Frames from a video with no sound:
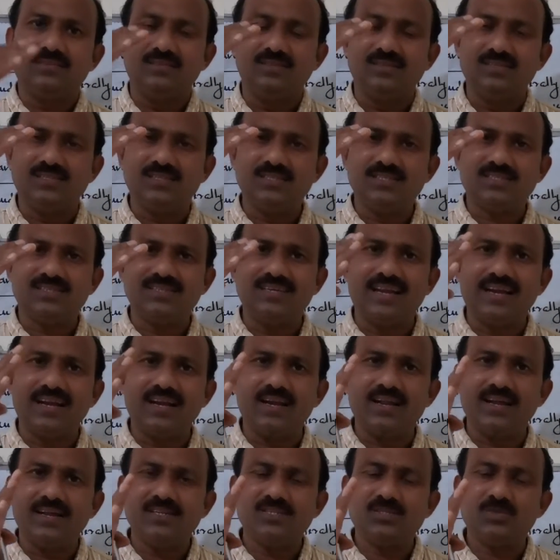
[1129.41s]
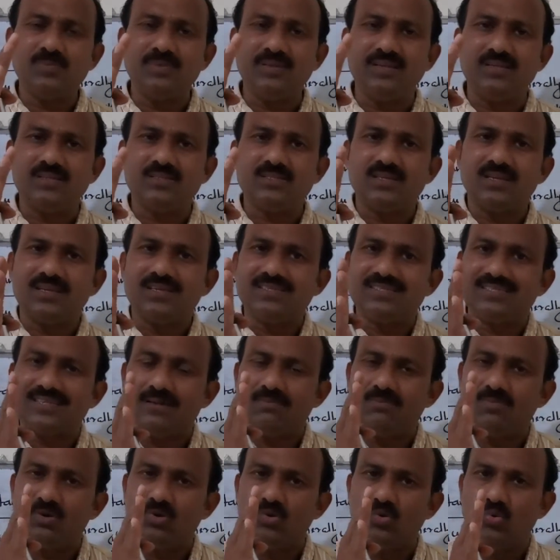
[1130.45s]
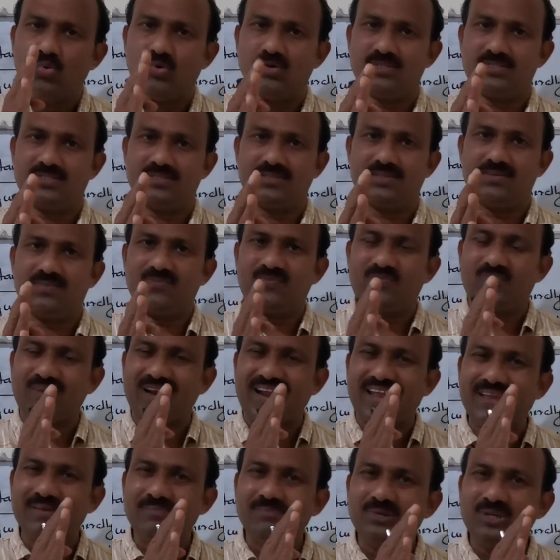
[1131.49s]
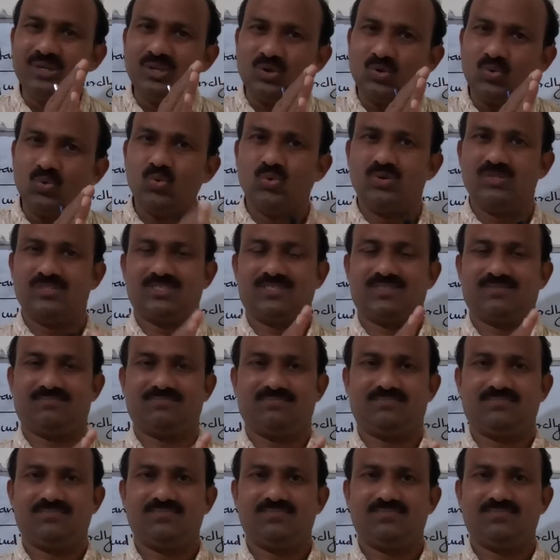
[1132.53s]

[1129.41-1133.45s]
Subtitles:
Guidelines means some rules, framed rules.